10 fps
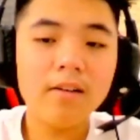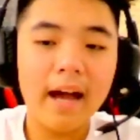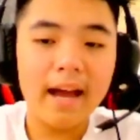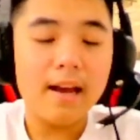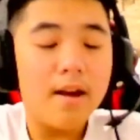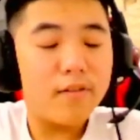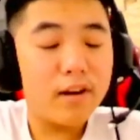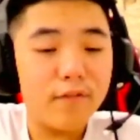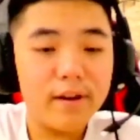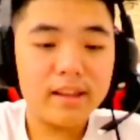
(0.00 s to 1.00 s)
Okay, for
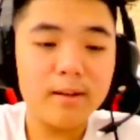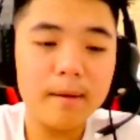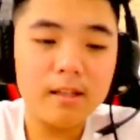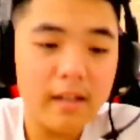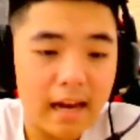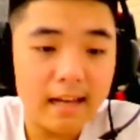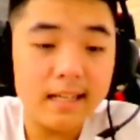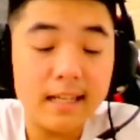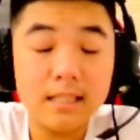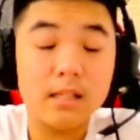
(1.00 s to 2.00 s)
the first topic today
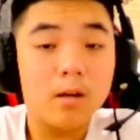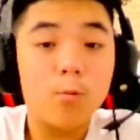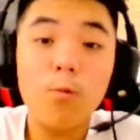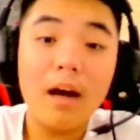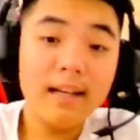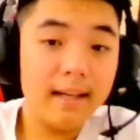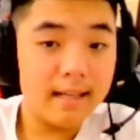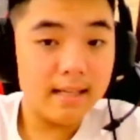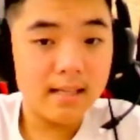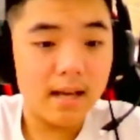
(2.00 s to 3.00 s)
is what
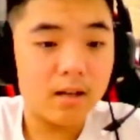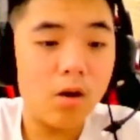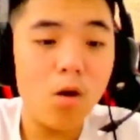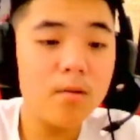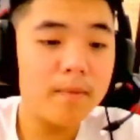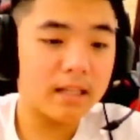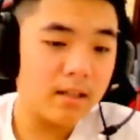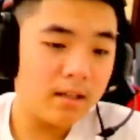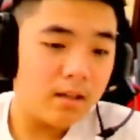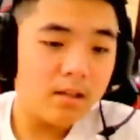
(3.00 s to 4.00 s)
is
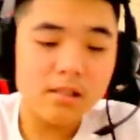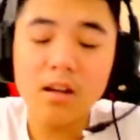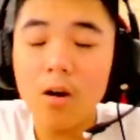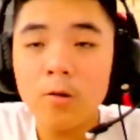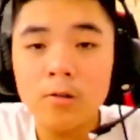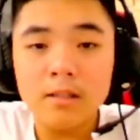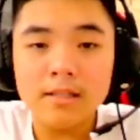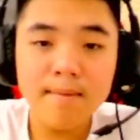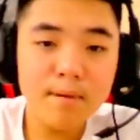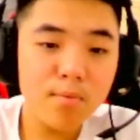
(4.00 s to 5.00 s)
economics? So
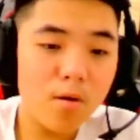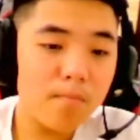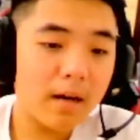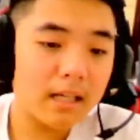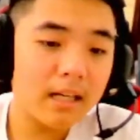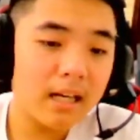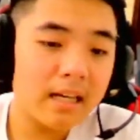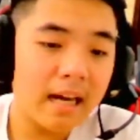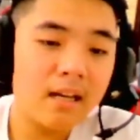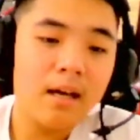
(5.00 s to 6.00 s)
some people might
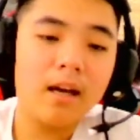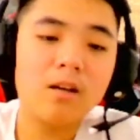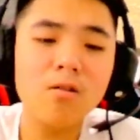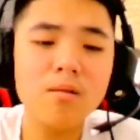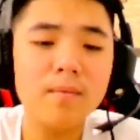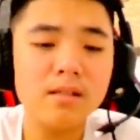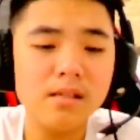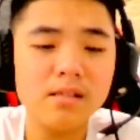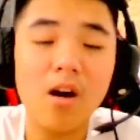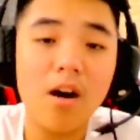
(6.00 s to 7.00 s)
think that economics
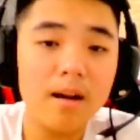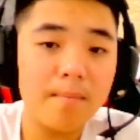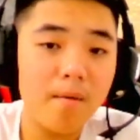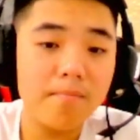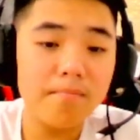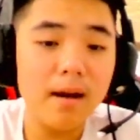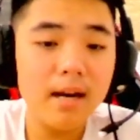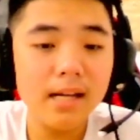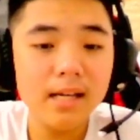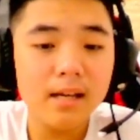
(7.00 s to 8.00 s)
is all about
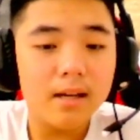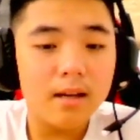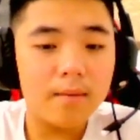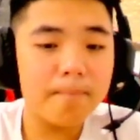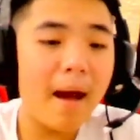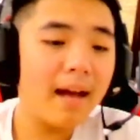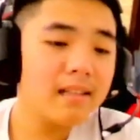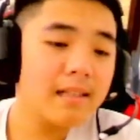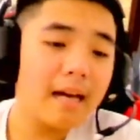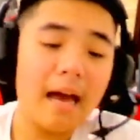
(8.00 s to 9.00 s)
money,
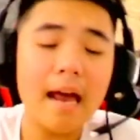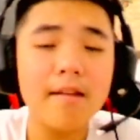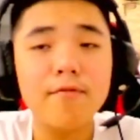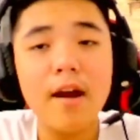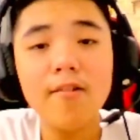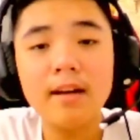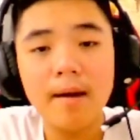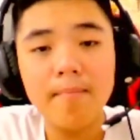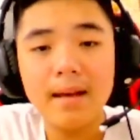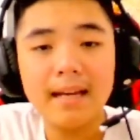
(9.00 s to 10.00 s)
bank, and very
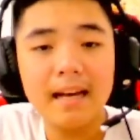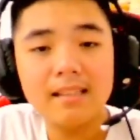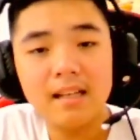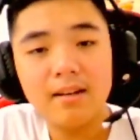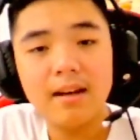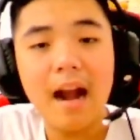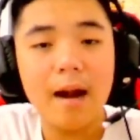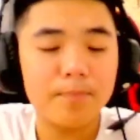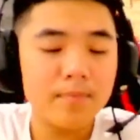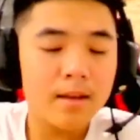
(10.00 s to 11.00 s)
complicated
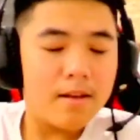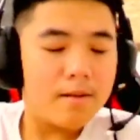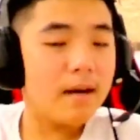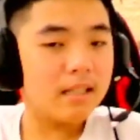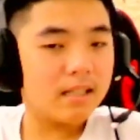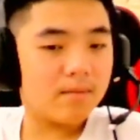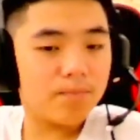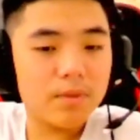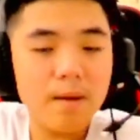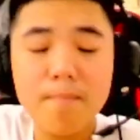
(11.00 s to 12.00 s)
gap. But
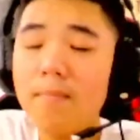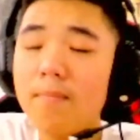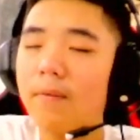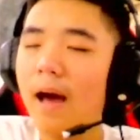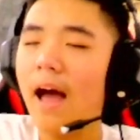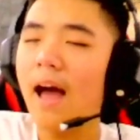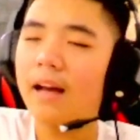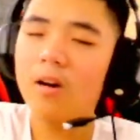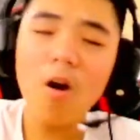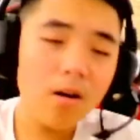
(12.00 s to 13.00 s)
the
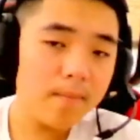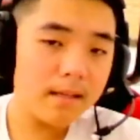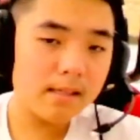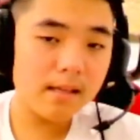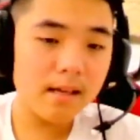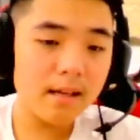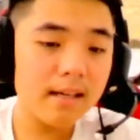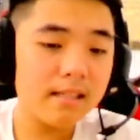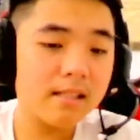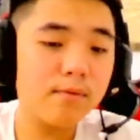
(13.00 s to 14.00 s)
economics
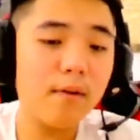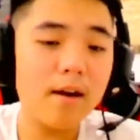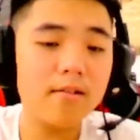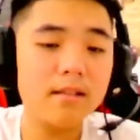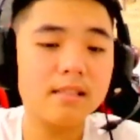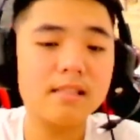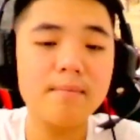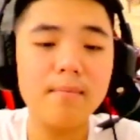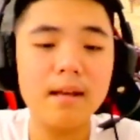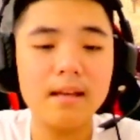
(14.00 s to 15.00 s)
is very
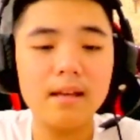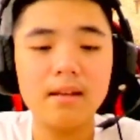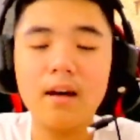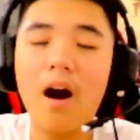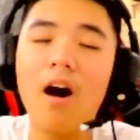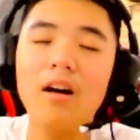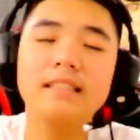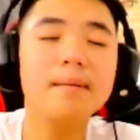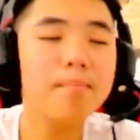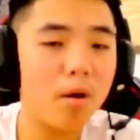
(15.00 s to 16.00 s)
simply or uh,
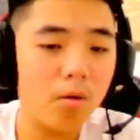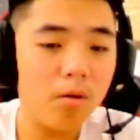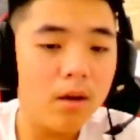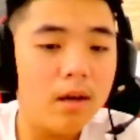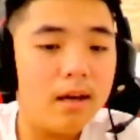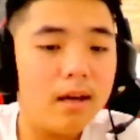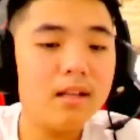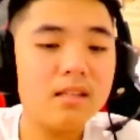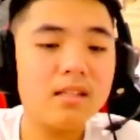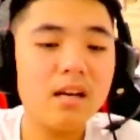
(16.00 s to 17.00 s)
simple.
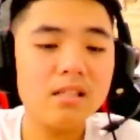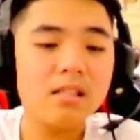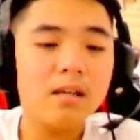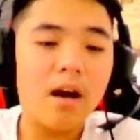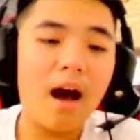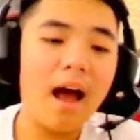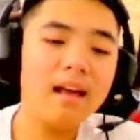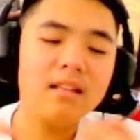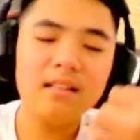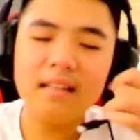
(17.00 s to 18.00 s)
It just
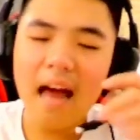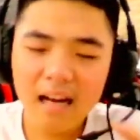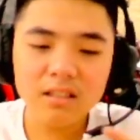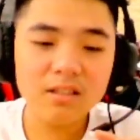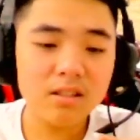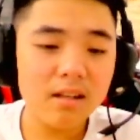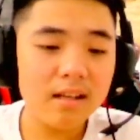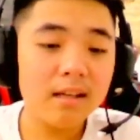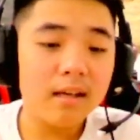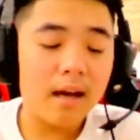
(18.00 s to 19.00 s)
is
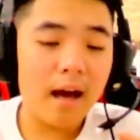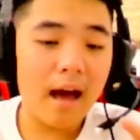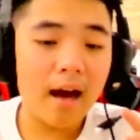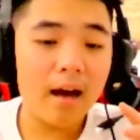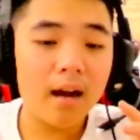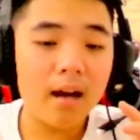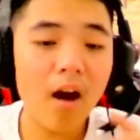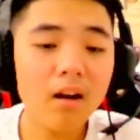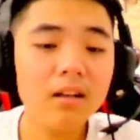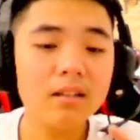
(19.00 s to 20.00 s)
actually a
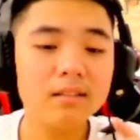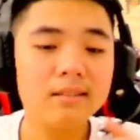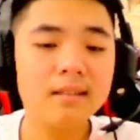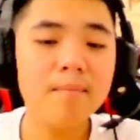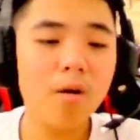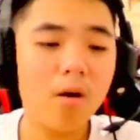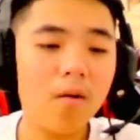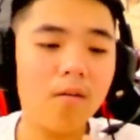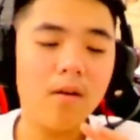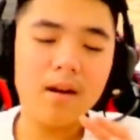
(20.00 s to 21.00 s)
lot
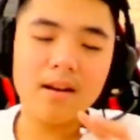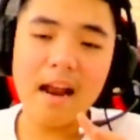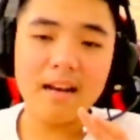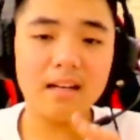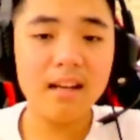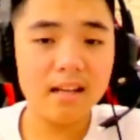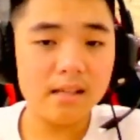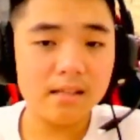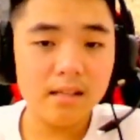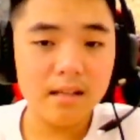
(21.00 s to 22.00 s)
simple than the
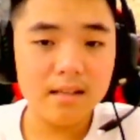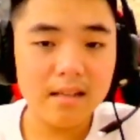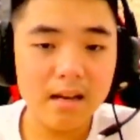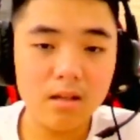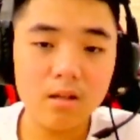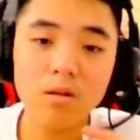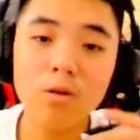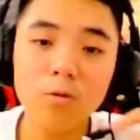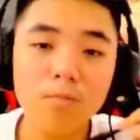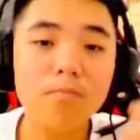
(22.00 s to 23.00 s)
thing that
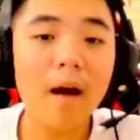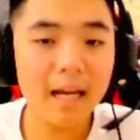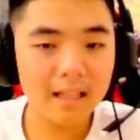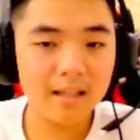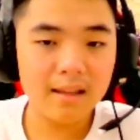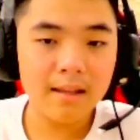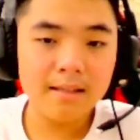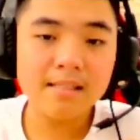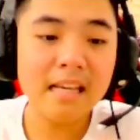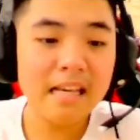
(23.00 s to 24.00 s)
you might
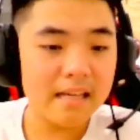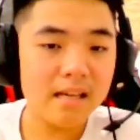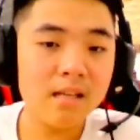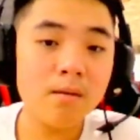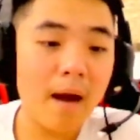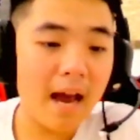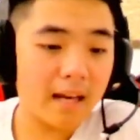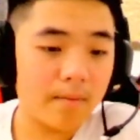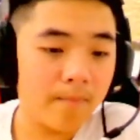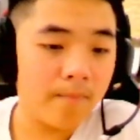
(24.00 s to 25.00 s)
see in your
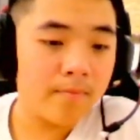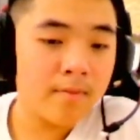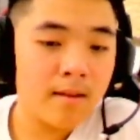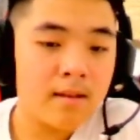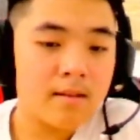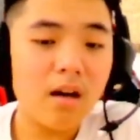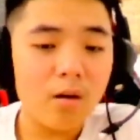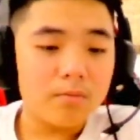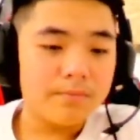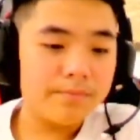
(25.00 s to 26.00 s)
mind.
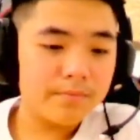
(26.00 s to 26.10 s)
So